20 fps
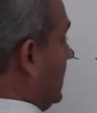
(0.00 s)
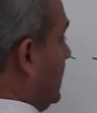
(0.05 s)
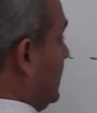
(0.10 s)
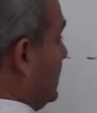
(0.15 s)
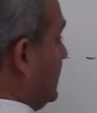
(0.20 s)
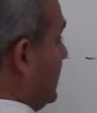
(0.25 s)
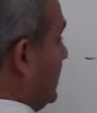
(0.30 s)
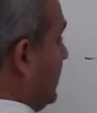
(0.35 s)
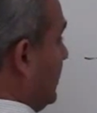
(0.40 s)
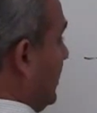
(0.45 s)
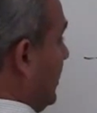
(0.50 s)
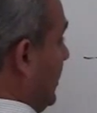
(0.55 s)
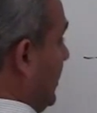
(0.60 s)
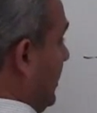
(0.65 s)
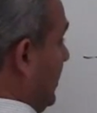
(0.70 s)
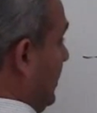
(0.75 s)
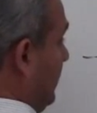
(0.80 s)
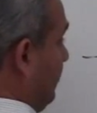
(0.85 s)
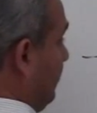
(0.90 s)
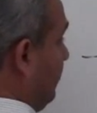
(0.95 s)
he's a
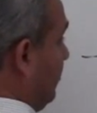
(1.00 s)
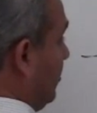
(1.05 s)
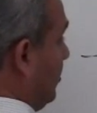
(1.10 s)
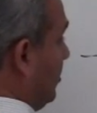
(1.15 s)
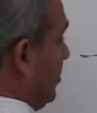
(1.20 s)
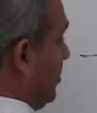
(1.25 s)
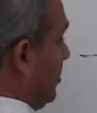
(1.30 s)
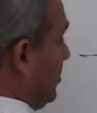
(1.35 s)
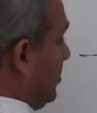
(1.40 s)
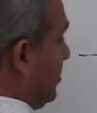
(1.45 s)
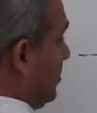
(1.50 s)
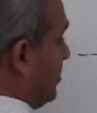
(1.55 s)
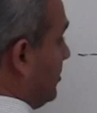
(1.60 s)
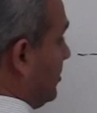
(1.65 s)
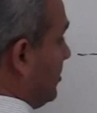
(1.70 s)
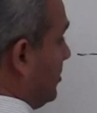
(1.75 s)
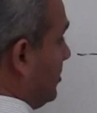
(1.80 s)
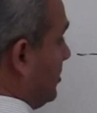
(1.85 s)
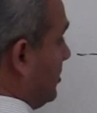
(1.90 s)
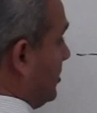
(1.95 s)
naive
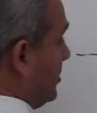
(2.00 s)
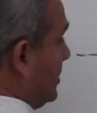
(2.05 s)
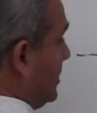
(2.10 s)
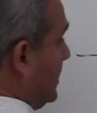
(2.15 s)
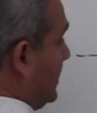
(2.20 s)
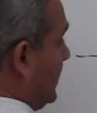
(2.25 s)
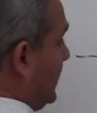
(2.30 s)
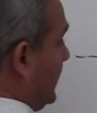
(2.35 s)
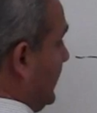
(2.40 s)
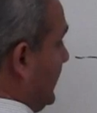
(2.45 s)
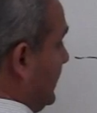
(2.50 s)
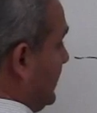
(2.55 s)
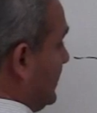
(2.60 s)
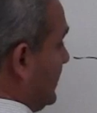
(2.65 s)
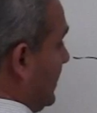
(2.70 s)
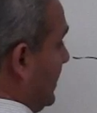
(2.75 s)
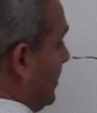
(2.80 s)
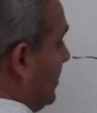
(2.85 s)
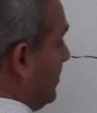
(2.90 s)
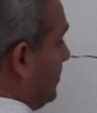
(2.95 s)
T
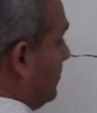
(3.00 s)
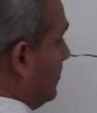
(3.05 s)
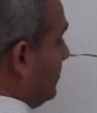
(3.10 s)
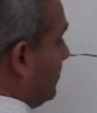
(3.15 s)
cell.